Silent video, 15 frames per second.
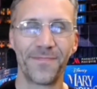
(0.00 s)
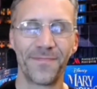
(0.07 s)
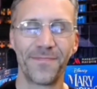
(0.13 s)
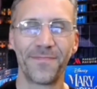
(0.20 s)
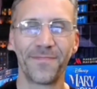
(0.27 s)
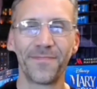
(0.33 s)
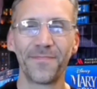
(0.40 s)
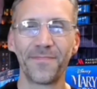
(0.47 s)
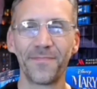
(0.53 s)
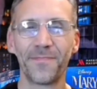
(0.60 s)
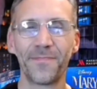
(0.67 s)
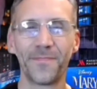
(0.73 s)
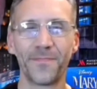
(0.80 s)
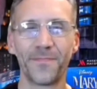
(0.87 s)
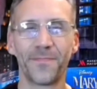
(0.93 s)

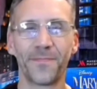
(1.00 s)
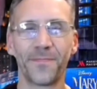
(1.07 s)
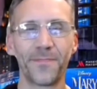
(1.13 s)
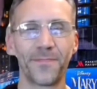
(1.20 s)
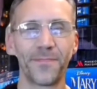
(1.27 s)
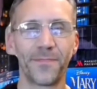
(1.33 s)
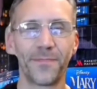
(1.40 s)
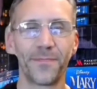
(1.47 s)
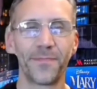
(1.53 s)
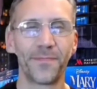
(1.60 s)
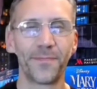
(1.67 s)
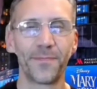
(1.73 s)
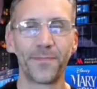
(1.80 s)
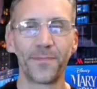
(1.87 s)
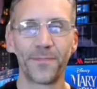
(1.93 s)

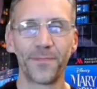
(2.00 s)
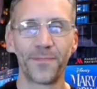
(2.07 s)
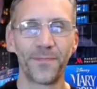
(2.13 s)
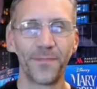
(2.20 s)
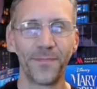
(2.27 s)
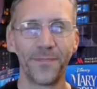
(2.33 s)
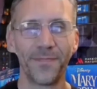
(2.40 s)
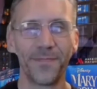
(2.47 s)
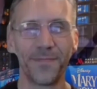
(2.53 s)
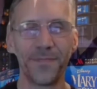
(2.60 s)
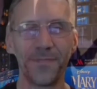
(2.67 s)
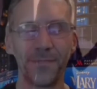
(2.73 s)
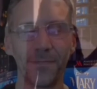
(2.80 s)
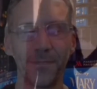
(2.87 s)
[no speech]